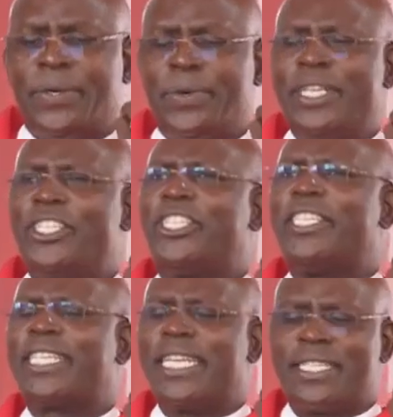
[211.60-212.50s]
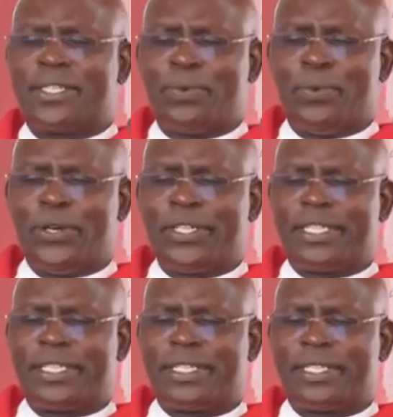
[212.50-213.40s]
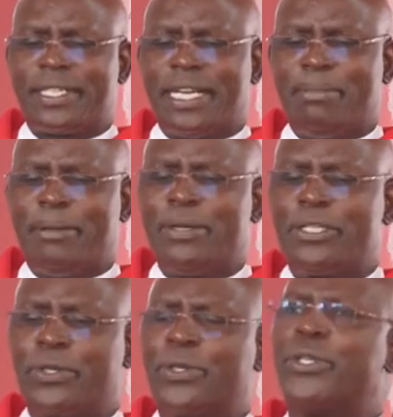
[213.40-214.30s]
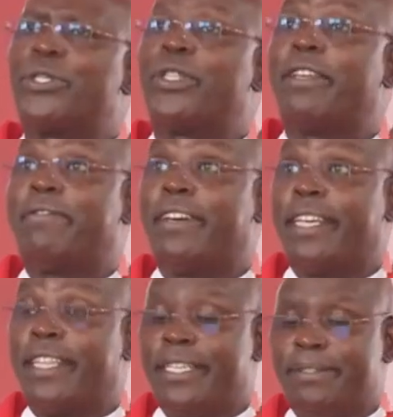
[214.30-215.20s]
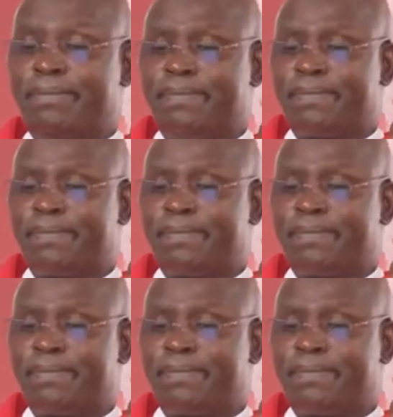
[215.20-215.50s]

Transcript: when Jesus was about to go to the Father,